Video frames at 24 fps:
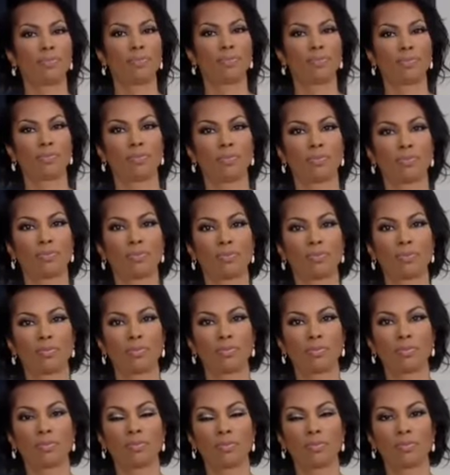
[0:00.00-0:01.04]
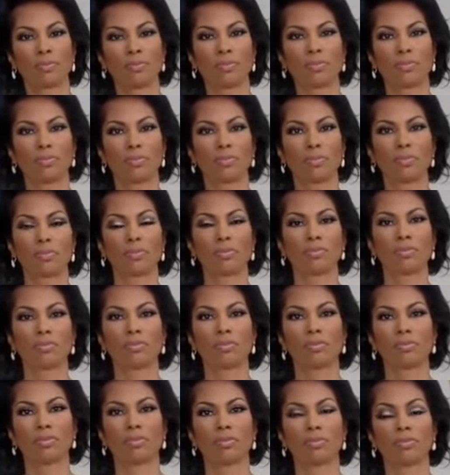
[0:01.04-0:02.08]

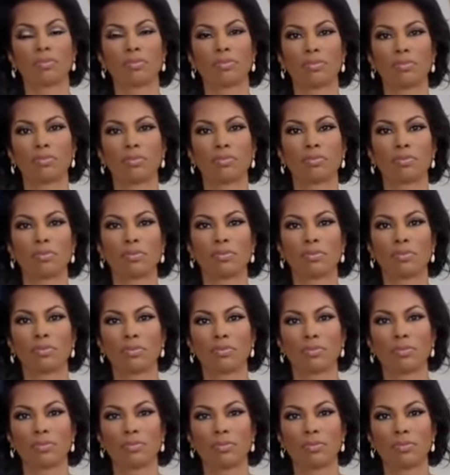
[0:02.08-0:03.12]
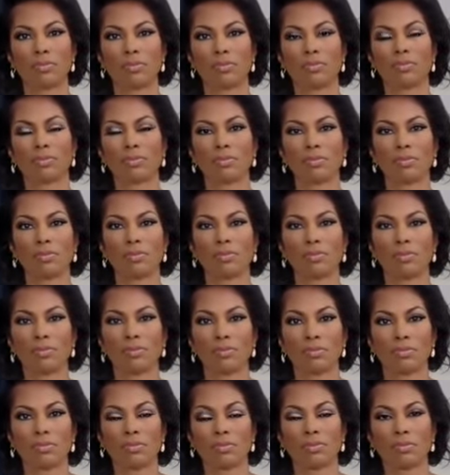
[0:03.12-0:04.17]

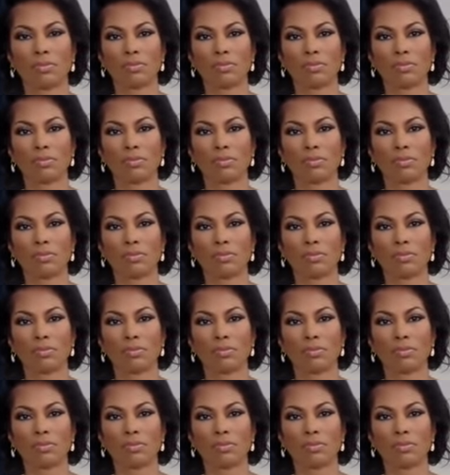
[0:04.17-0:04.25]
This person isn't speaking.